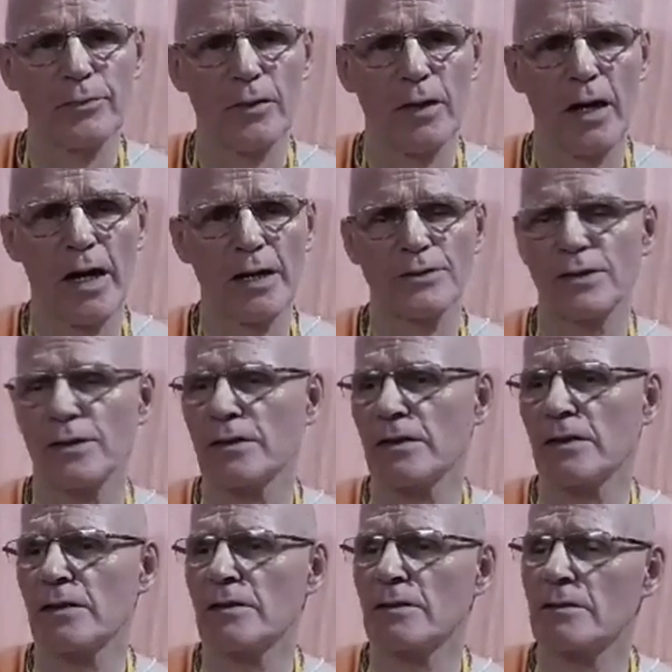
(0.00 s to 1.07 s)
actually in
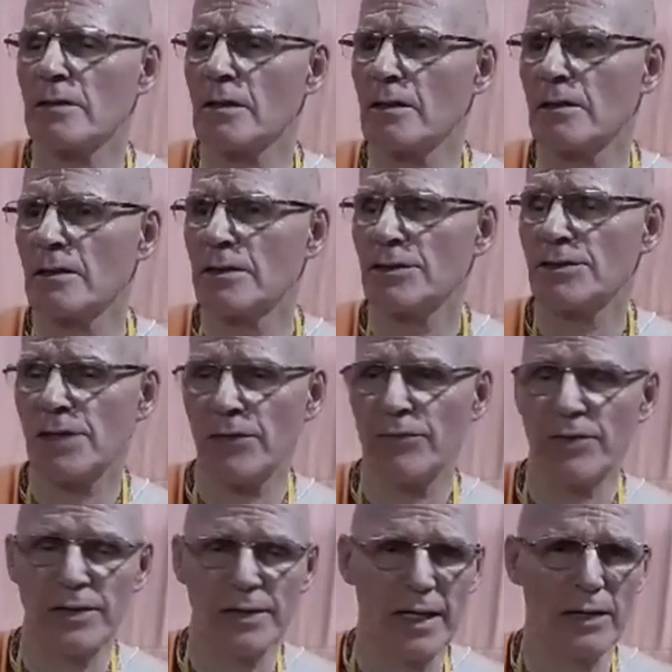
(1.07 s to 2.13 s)
the
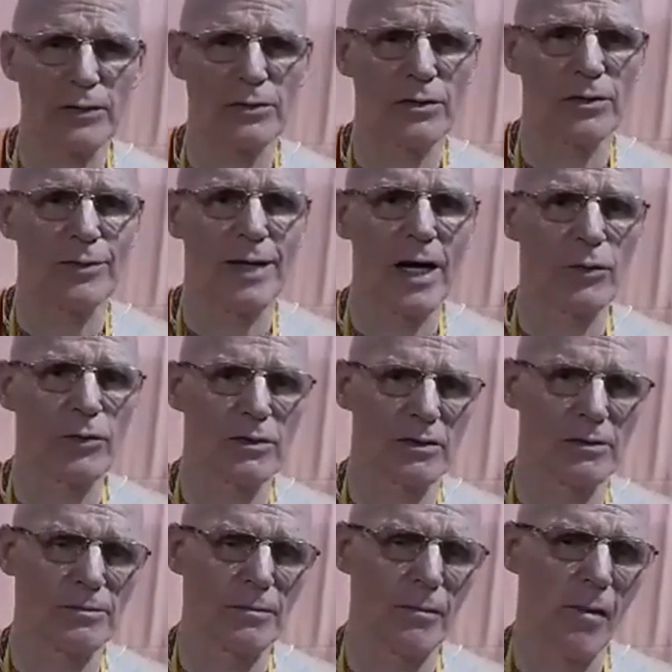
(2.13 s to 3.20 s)
seventh canto of the Bhagavatam,